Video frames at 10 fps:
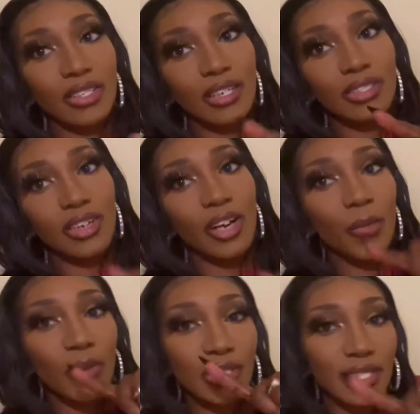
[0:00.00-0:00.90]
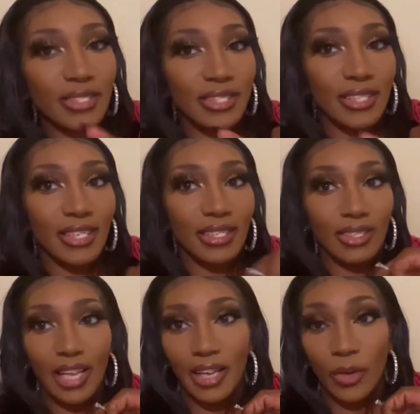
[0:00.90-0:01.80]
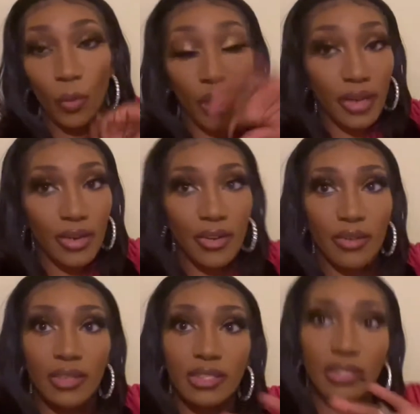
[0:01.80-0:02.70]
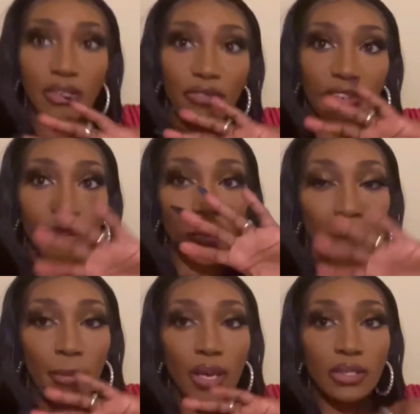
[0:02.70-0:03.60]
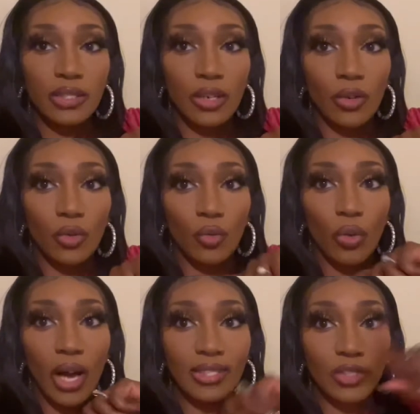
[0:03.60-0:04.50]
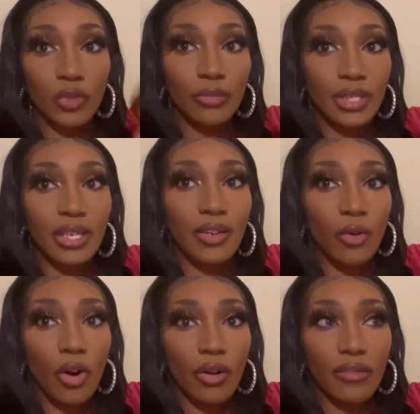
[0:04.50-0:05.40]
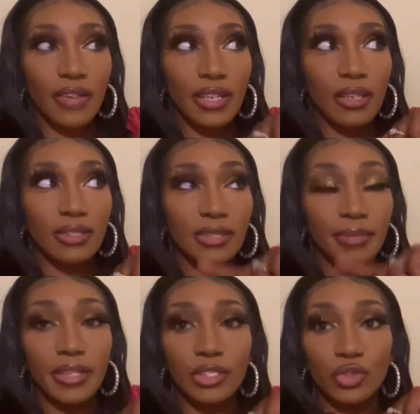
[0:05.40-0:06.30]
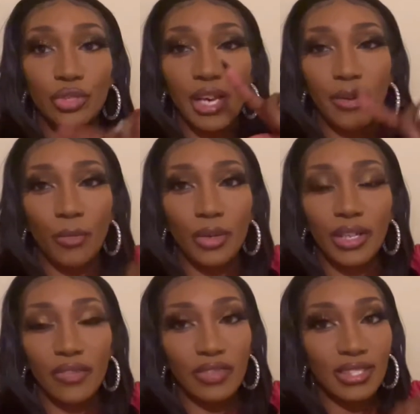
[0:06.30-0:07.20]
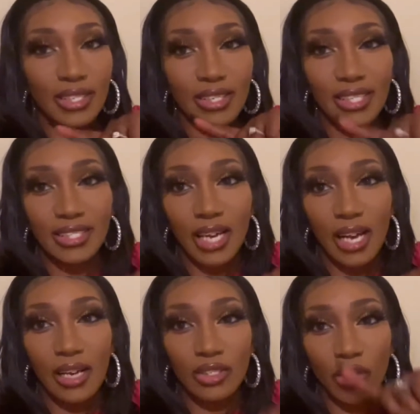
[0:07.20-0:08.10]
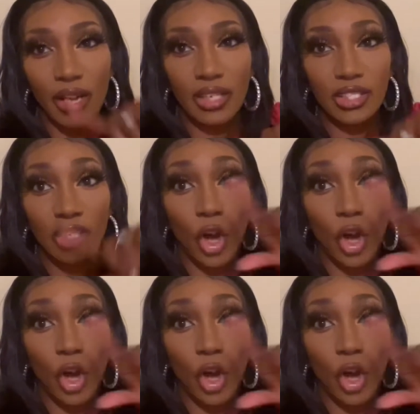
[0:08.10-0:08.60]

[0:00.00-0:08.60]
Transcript: y'all, so I have wanted to interject like right here in this video. So I zoomed in on Carter's face because you can't really even tell that his eyes are actually